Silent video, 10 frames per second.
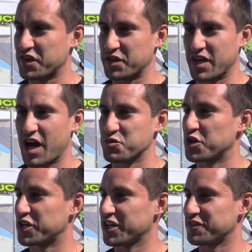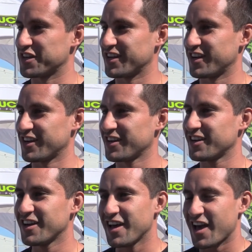He got Rookie of the Year,
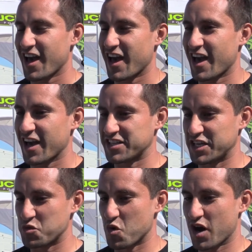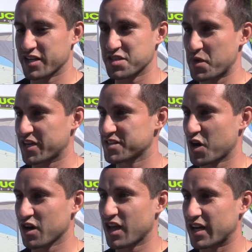and he wanted to make his
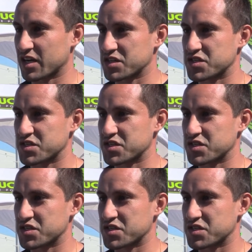car lighter.